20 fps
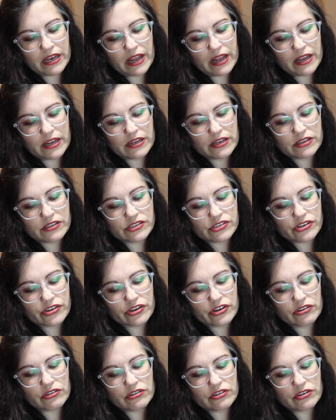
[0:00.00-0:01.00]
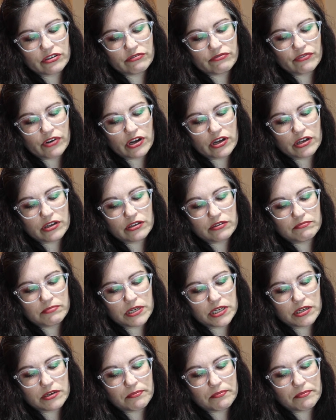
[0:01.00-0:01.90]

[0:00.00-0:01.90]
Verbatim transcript: and a circular rub